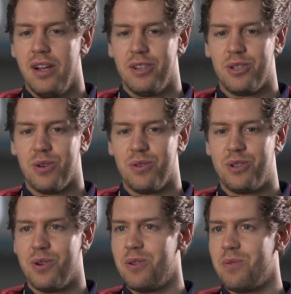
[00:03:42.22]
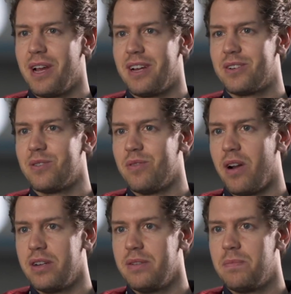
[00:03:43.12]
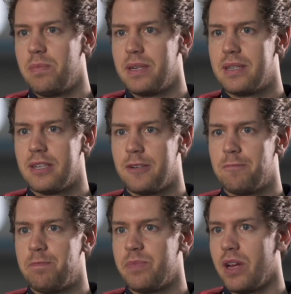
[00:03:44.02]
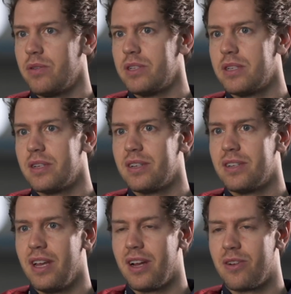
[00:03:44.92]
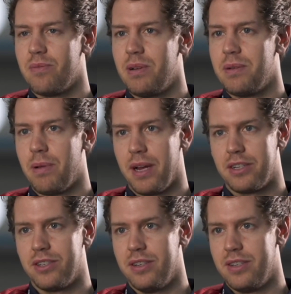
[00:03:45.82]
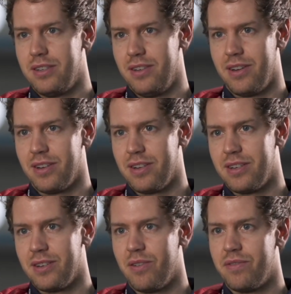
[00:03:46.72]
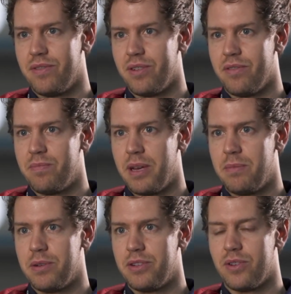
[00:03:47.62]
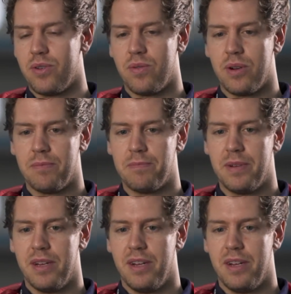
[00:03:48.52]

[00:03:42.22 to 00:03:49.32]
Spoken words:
So surely we had a good run, but now it's a complete blank sheet of paper. So.